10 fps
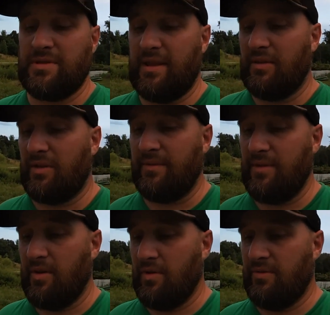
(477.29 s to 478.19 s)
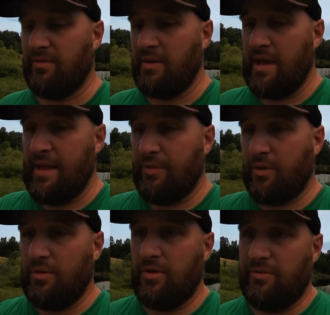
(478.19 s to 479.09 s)
So they love those.
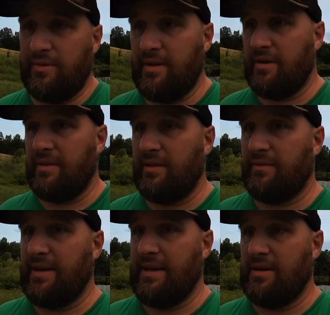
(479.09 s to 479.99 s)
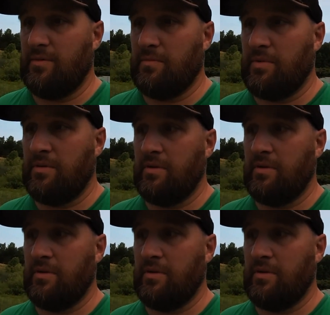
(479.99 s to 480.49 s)
Throw those in there and they love to eat them.